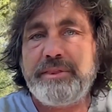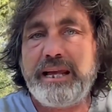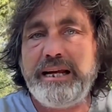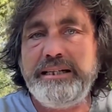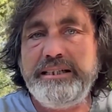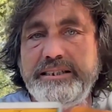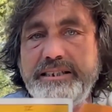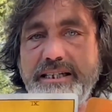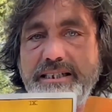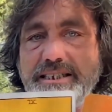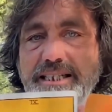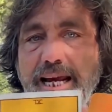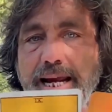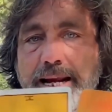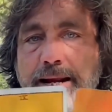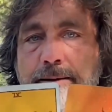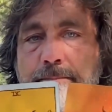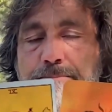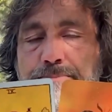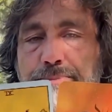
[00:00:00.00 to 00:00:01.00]
And as I
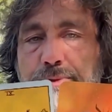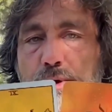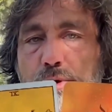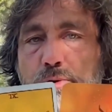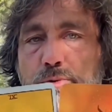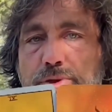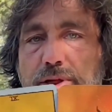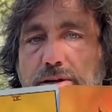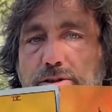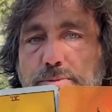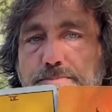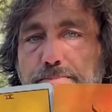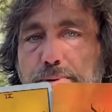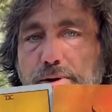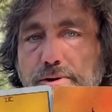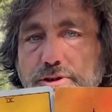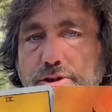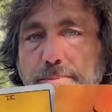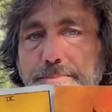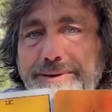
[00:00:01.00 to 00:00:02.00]
say, all those
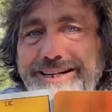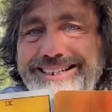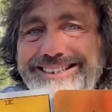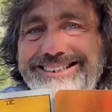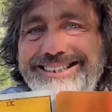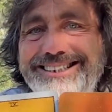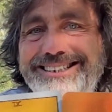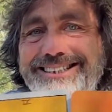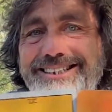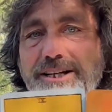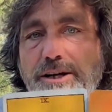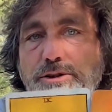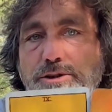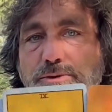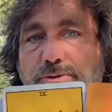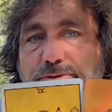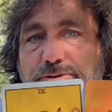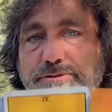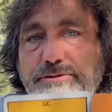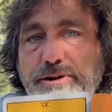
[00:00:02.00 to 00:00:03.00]
possibilities and those
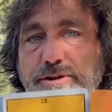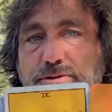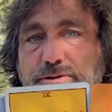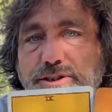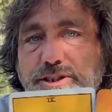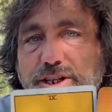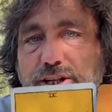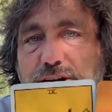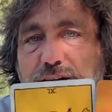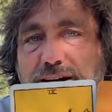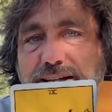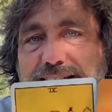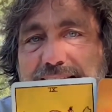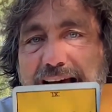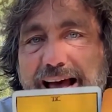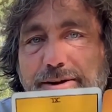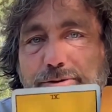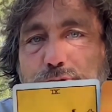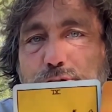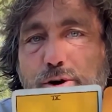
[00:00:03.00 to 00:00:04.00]
fruits that are
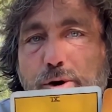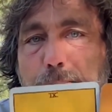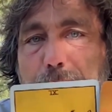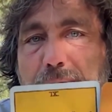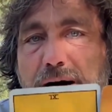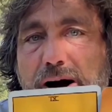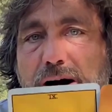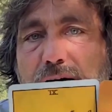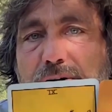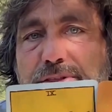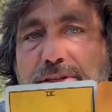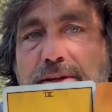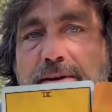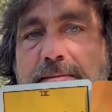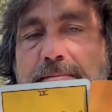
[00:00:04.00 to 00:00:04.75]
down your path